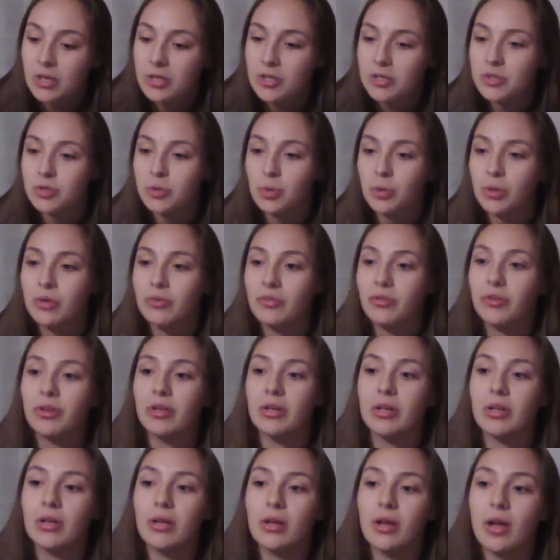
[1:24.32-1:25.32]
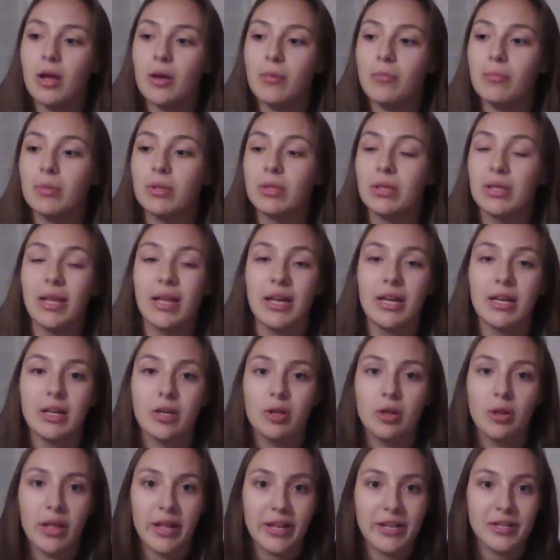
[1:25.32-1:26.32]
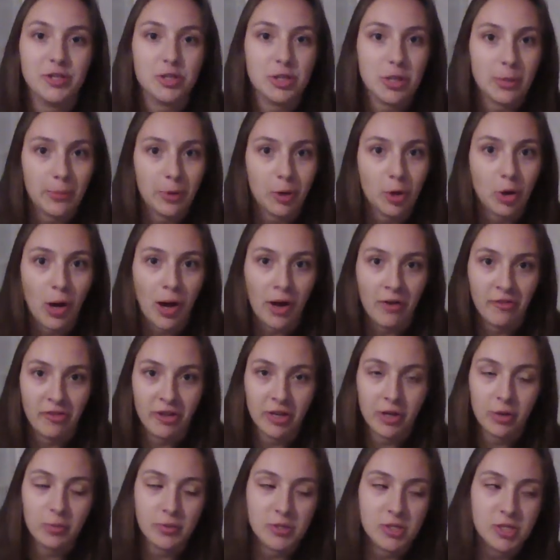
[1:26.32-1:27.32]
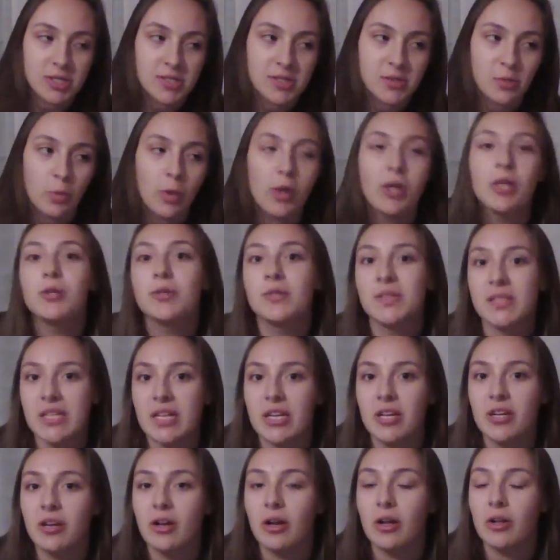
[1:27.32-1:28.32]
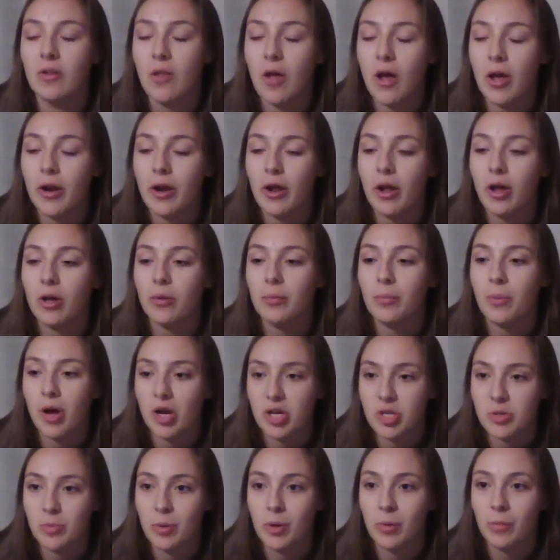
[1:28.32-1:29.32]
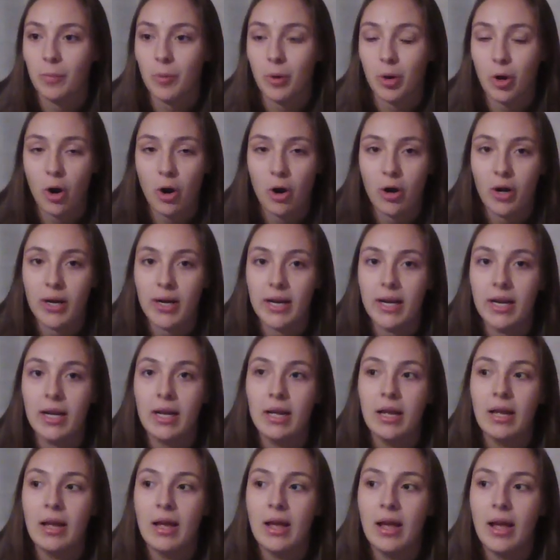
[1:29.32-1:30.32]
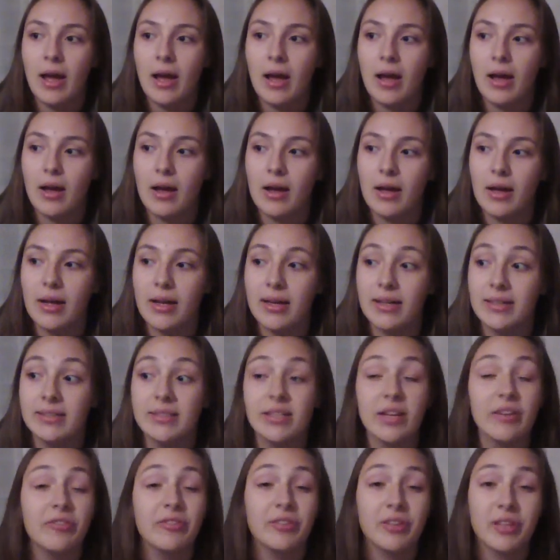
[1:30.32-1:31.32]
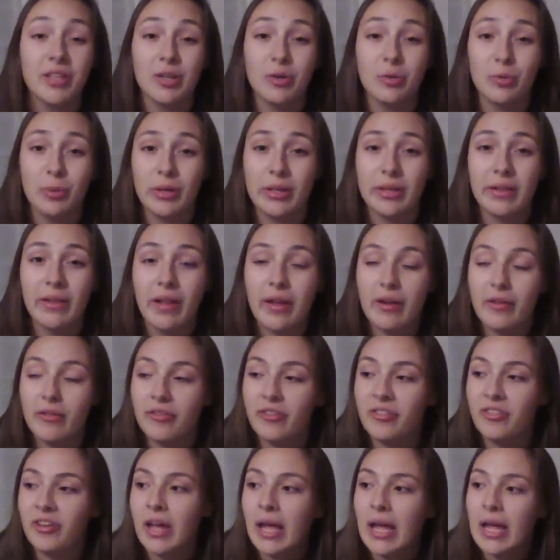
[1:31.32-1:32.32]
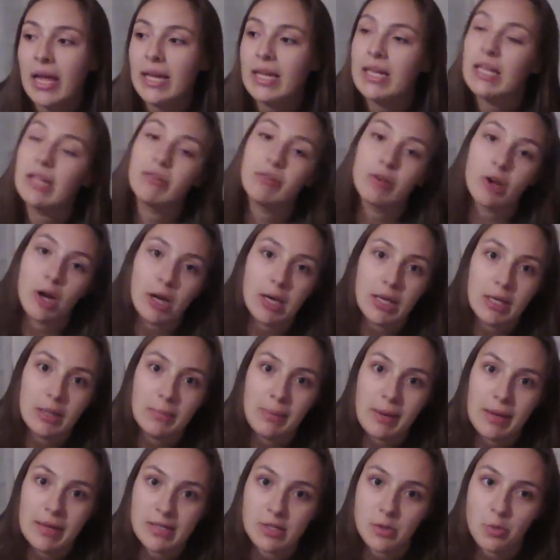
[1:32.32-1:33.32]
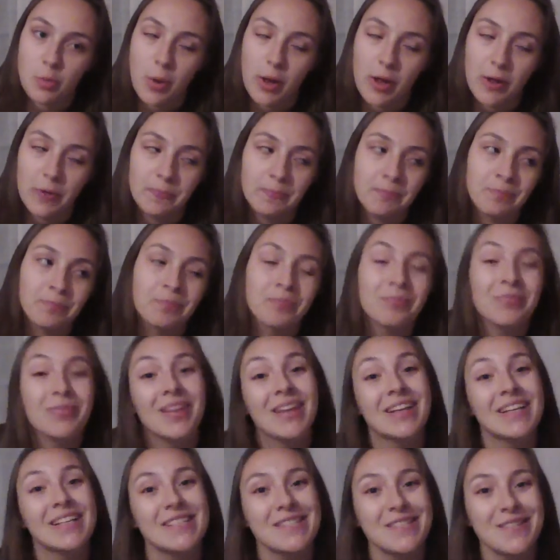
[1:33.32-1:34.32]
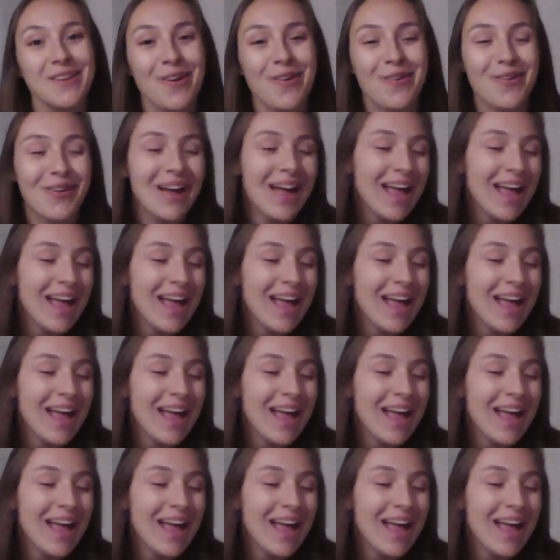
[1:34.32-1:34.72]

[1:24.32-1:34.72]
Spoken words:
sort of a millennial age demographic, which is what you see a lot on Poshmark, Mercari, and definitely Relove, even on eBay as well. So,